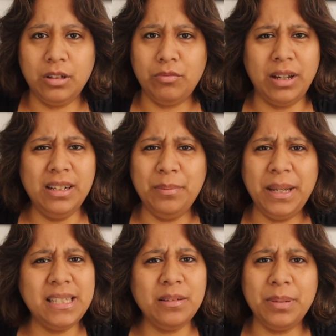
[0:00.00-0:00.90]
run
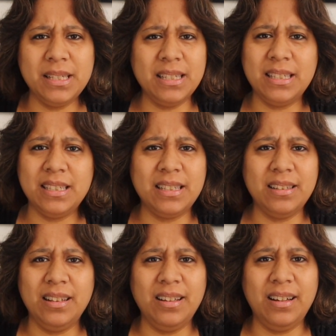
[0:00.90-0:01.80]
amazing businesses.
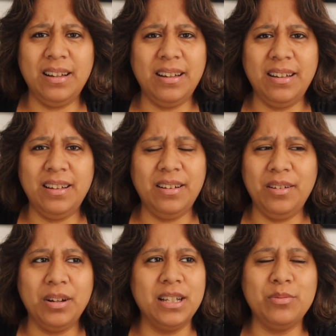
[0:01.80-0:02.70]

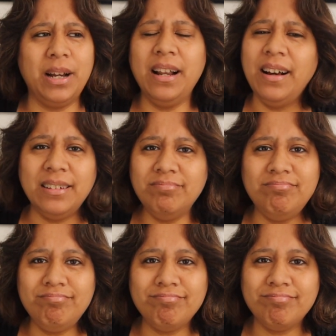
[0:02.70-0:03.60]
Because why not?
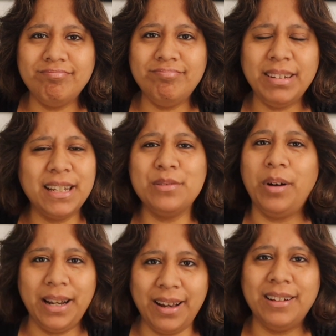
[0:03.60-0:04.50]
Because
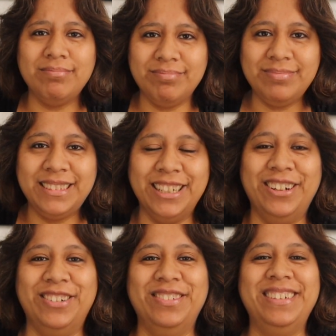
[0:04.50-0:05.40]
why not?
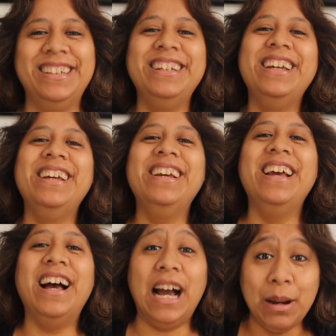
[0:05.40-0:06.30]
So
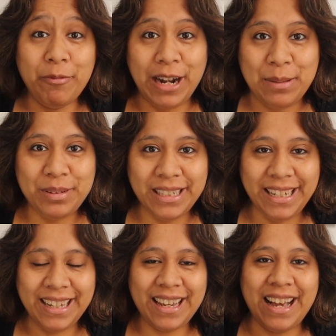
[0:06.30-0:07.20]
I'm
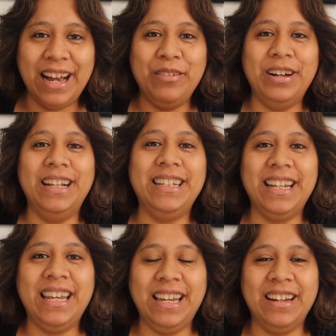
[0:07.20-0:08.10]
rambling. I will end it
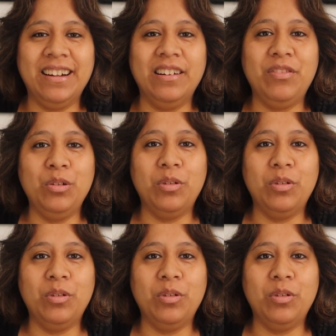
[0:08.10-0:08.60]
here. If you